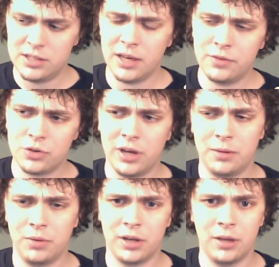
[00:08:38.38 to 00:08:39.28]
instead of trying
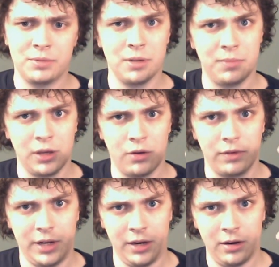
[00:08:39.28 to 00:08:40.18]
to bring up something
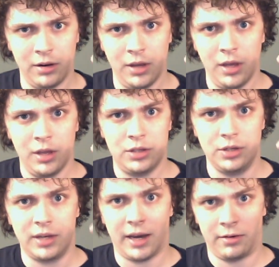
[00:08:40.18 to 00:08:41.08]
over here
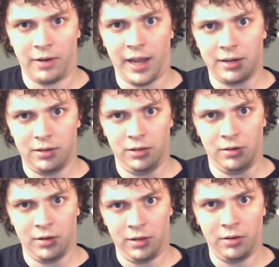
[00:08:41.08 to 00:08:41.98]
to counteract
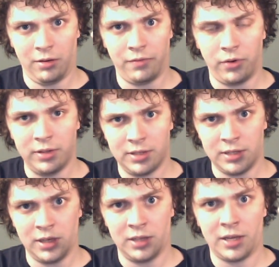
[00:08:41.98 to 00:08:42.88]
your avoidance
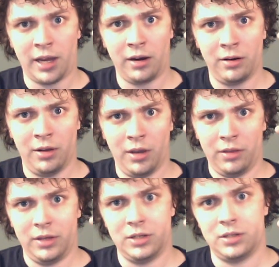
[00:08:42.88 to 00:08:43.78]
as it gets higher,
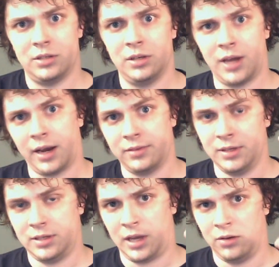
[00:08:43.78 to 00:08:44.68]
they just knock
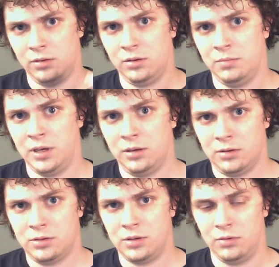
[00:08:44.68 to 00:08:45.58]
this down a little bit.
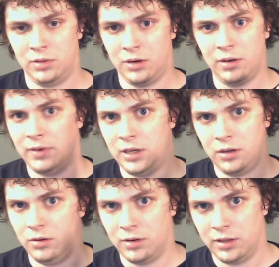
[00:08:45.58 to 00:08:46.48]
So they don't even need
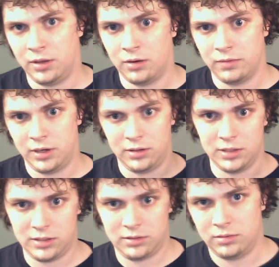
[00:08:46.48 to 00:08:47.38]
to do anything over here.
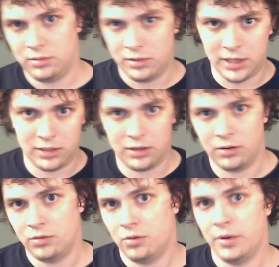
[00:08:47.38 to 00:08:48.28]
That
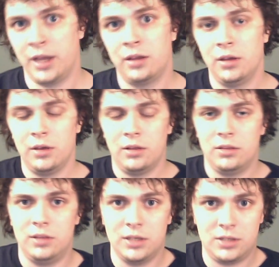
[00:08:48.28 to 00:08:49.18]
can go away.
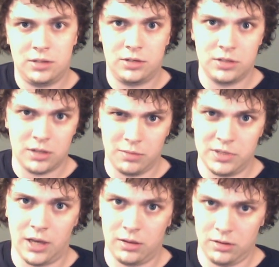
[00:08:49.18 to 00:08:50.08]
This just
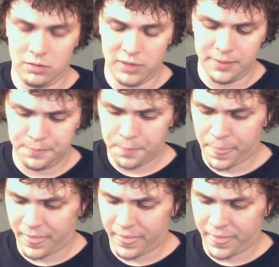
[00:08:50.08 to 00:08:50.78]
comes down a little bit.